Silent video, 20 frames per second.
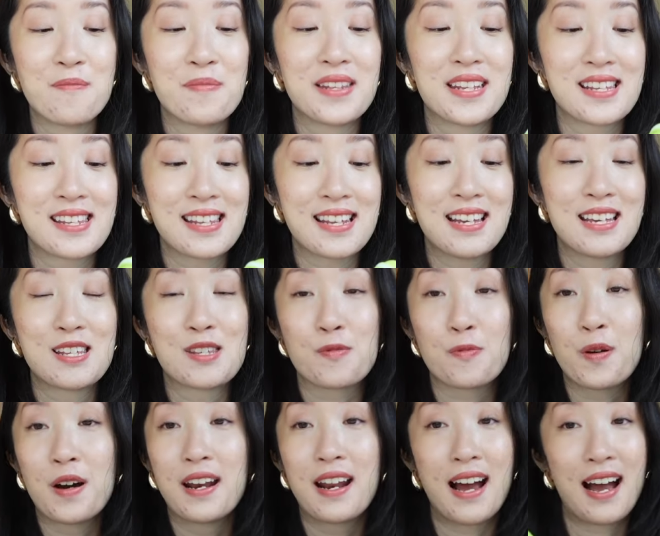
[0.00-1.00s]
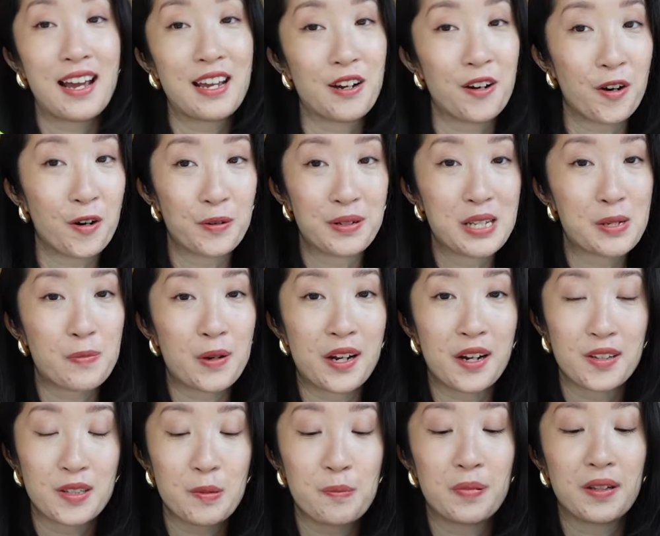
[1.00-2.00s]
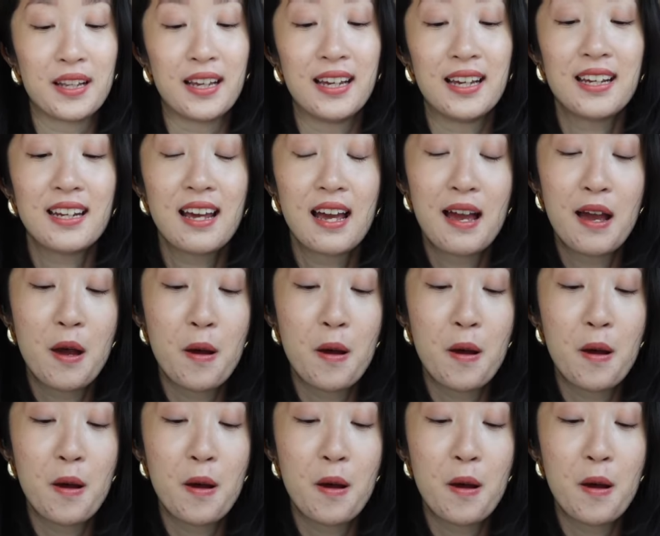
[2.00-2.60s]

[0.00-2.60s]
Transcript: This is what I always bring on the plane,